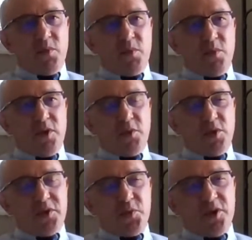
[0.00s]

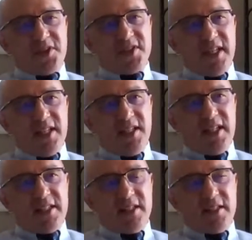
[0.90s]
what worth
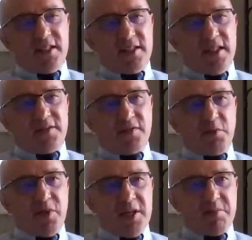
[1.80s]
highlighting is that from
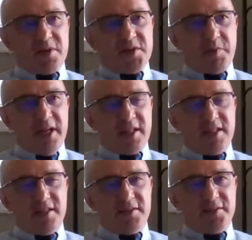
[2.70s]
my
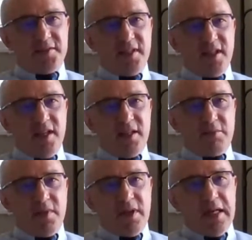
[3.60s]
perspective,
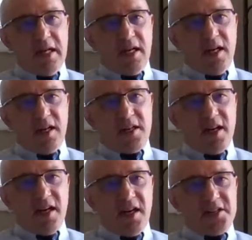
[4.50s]

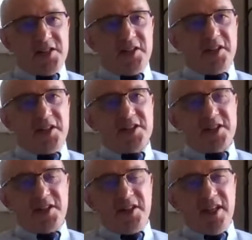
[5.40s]
I see the
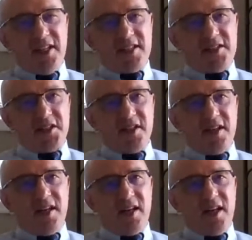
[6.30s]
reason that
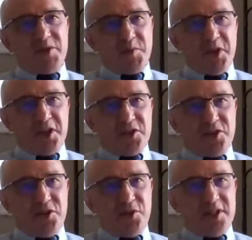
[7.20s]
I'm speaking to
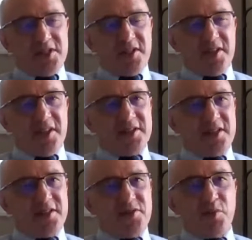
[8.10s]
you. I see the
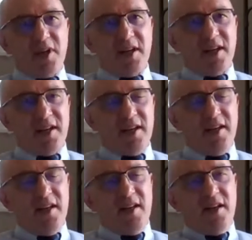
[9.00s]
reasons why
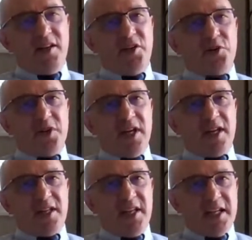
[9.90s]
you and I
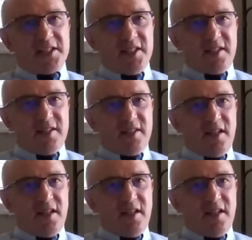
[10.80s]
connected.